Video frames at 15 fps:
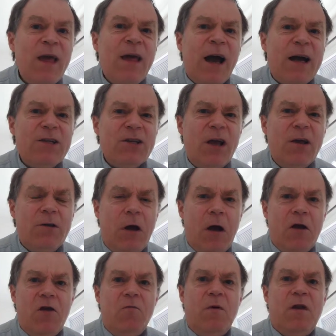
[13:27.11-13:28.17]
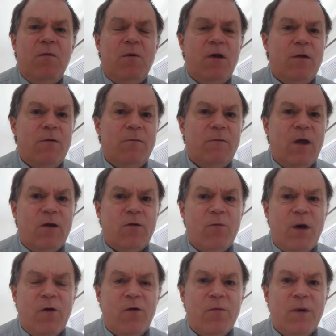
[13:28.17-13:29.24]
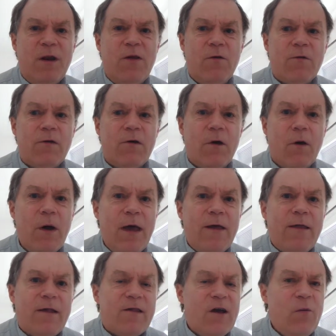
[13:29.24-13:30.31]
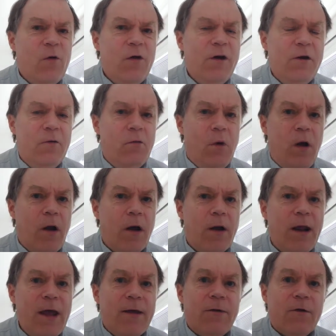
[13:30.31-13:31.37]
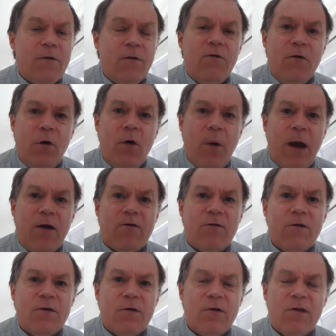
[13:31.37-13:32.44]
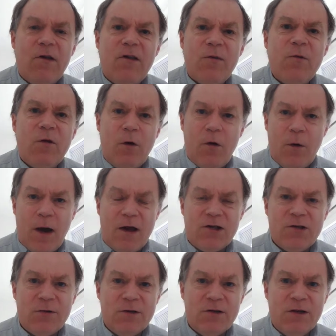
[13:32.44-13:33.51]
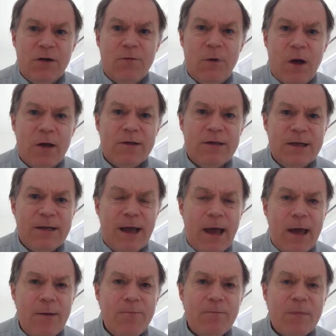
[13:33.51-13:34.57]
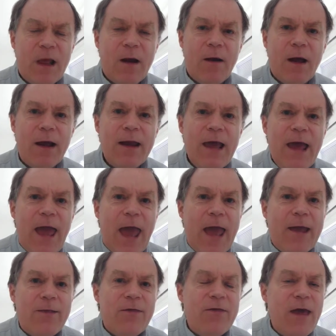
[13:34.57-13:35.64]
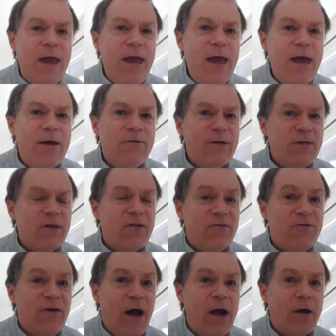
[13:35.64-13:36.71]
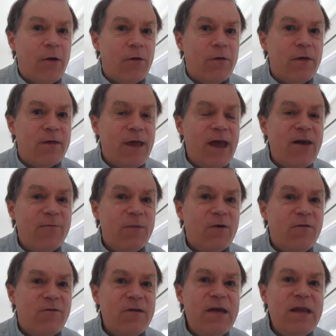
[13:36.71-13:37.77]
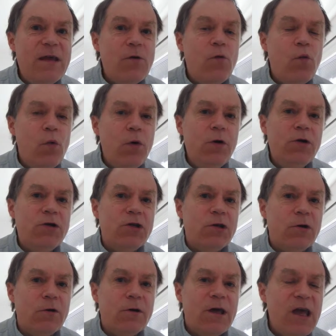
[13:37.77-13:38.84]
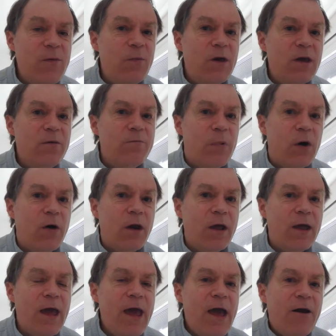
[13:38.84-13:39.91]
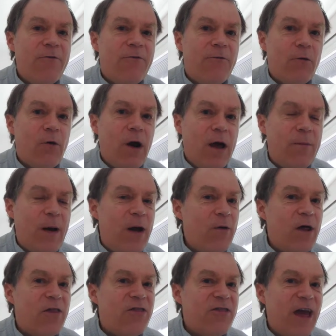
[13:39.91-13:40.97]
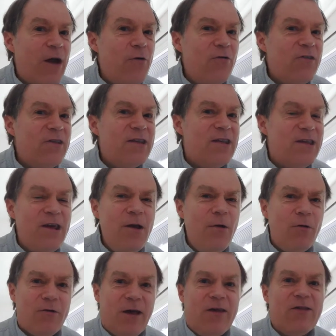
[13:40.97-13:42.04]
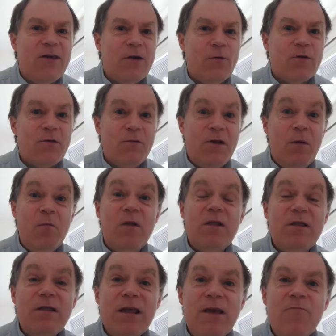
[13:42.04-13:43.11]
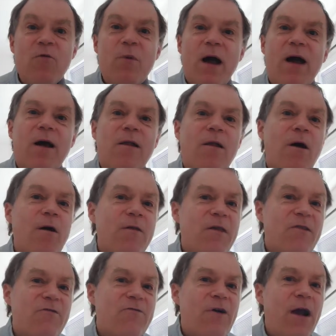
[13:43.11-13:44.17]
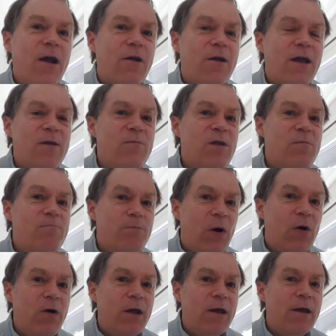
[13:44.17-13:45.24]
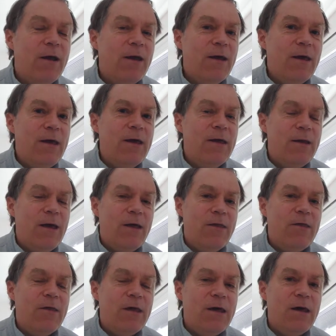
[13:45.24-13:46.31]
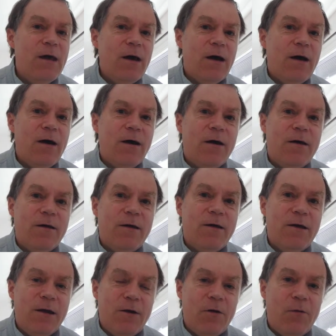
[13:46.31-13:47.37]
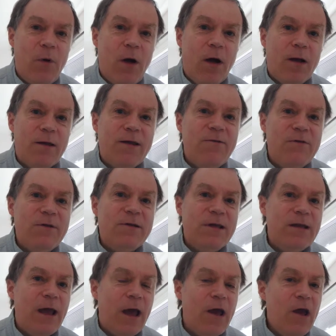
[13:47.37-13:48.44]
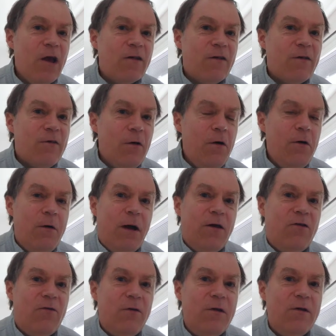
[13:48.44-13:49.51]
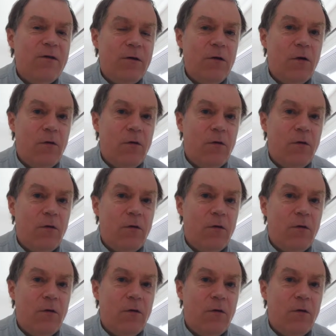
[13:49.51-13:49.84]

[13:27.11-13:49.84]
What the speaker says: I saw a documentary many years ago that somewhere in Iran, there are Zoroastrians. There's still some Zoroastrians in Iran today, all right? And they have this fire that they have been feeding wood to, keeping it burning for about 1,000 years, I think it was. It was unbelievable how long this fire had been burning in Iran, even today. So Zoroastrians,